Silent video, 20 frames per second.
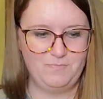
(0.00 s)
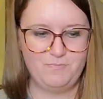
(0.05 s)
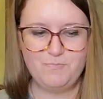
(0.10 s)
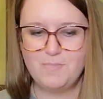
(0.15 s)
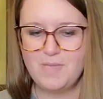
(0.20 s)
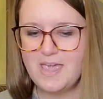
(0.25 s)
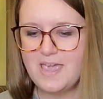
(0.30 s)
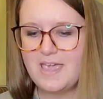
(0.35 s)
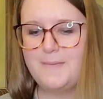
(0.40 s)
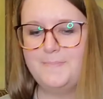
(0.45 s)

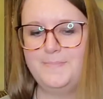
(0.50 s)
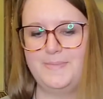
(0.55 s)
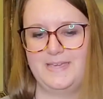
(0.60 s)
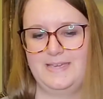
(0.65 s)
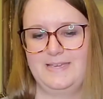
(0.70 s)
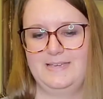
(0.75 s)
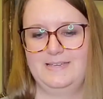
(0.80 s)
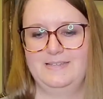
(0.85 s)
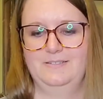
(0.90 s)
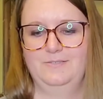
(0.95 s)

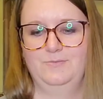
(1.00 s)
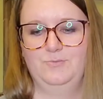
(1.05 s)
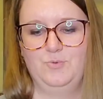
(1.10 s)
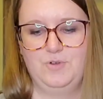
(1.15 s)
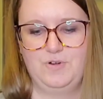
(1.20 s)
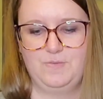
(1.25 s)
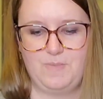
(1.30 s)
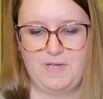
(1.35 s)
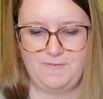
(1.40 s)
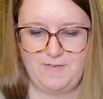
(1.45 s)
Maybe
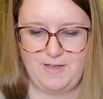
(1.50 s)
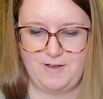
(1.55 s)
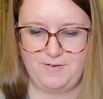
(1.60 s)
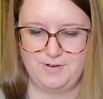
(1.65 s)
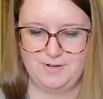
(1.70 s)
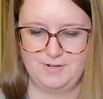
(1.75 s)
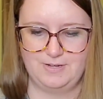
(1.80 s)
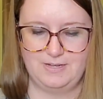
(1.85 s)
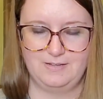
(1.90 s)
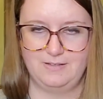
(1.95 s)
one of my
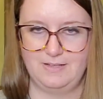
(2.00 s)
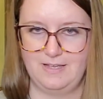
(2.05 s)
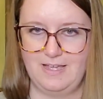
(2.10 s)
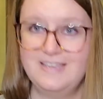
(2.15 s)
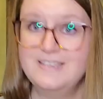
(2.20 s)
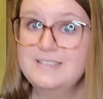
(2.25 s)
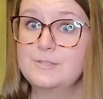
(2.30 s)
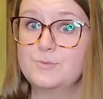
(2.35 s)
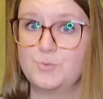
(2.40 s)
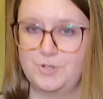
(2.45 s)
favorite,
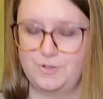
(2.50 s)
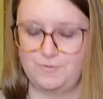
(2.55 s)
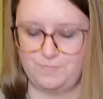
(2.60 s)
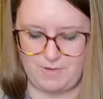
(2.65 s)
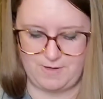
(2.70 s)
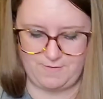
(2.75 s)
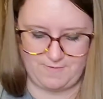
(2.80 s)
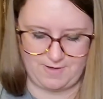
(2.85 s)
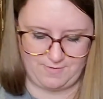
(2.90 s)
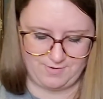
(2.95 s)
is one
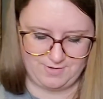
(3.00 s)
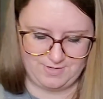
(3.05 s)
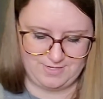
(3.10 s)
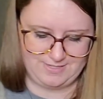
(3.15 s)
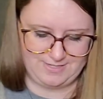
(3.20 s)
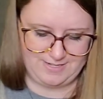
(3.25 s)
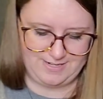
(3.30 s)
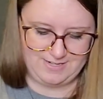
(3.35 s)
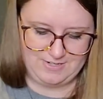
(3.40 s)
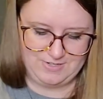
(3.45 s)
of my favorite
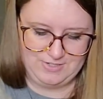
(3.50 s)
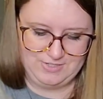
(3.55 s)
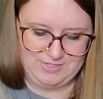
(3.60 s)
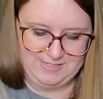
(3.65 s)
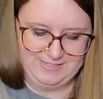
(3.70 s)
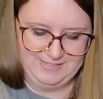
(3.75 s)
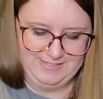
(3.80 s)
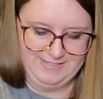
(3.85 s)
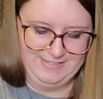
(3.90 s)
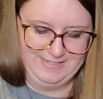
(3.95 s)

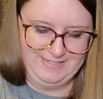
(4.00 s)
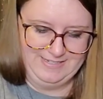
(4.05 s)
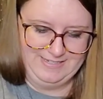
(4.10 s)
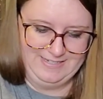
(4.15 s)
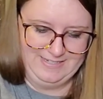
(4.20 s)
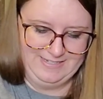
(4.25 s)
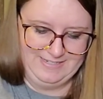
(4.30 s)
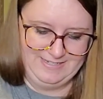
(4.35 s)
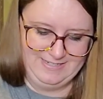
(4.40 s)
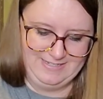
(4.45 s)
designers.
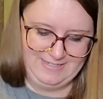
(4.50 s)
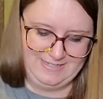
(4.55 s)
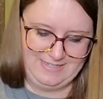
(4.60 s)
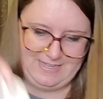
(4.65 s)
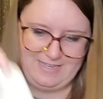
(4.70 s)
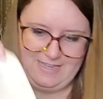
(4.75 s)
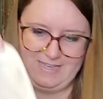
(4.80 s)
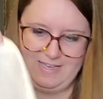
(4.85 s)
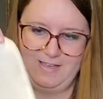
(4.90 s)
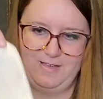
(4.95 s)

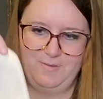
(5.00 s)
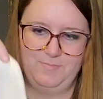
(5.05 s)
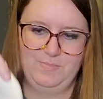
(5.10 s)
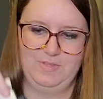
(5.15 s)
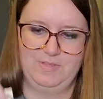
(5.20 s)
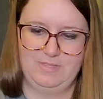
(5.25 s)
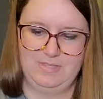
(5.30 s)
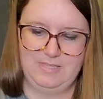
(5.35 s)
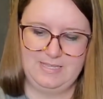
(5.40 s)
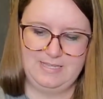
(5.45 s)

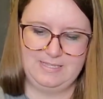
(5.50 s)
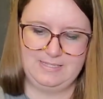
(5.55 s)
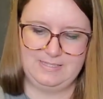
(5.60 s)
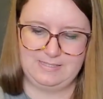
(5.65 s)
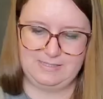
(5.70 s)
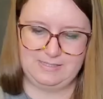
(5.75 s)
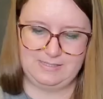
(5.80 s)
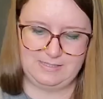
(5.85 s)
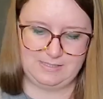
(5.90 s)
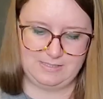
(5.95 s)
Um,
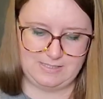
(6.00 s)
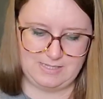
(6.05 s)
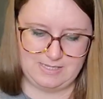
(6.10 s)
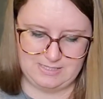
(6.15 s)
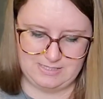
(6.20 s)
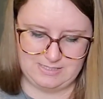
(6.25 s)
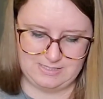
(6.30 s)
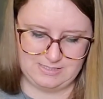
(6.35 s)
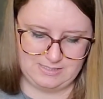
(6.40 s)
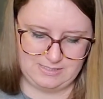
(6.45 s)
this
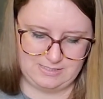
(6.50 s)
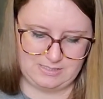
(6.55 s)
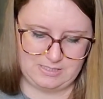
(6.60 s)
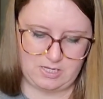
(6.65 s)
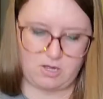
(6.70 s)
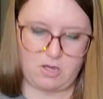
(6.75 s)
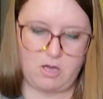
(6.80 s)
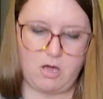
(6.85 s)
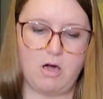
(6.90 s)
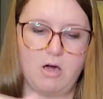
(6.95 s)
is
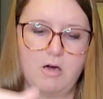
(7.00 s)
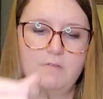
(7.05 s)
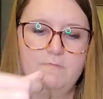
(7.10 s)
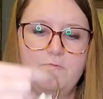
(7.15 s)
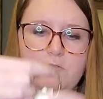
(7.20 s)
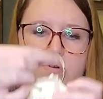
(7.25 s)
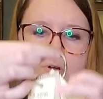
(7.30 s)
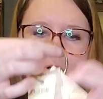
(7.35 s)
the Called